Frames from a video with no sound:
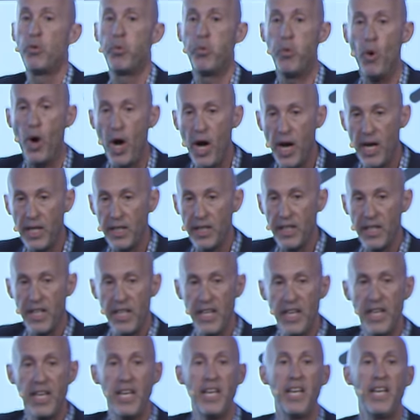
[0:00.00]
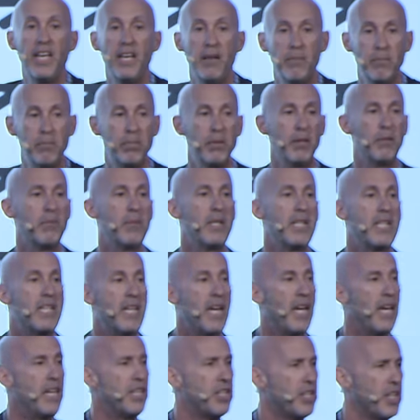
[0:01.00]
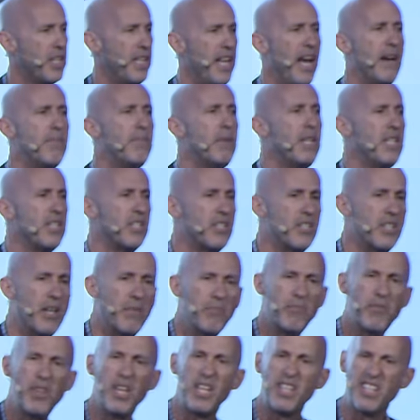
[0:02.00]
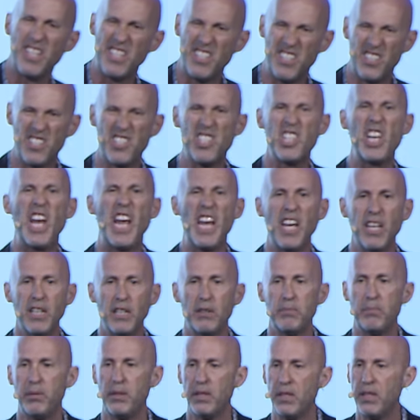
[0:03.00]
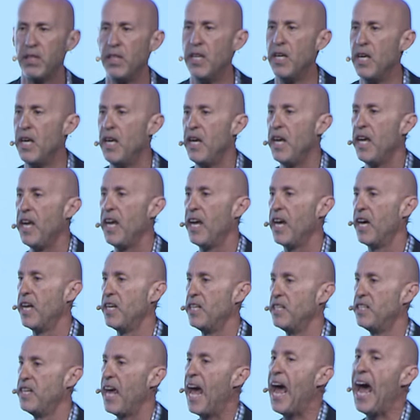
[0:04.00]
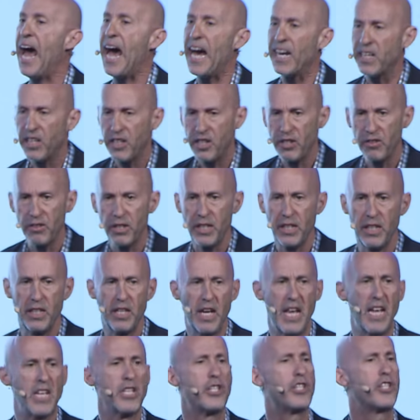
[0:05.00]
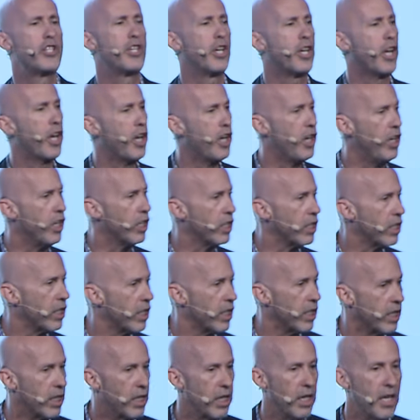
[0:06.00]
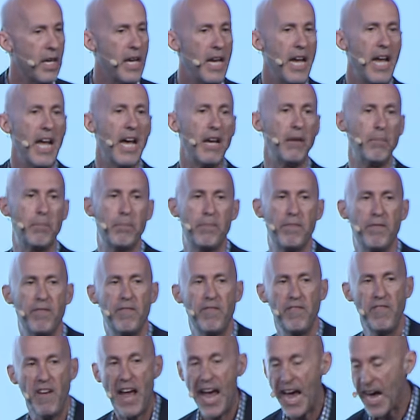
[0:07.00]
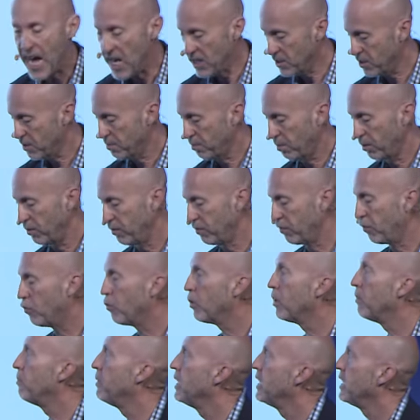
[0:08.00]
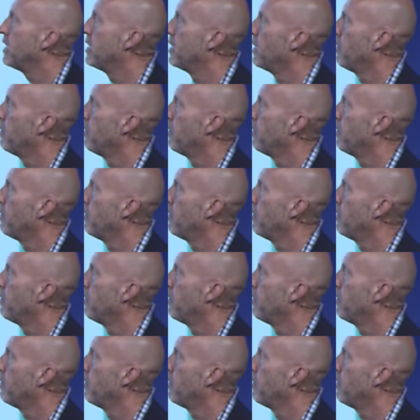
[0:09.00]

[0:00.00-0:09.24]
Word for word: quality implementation. That means something that's scalable and accurate and secure and fast, performant.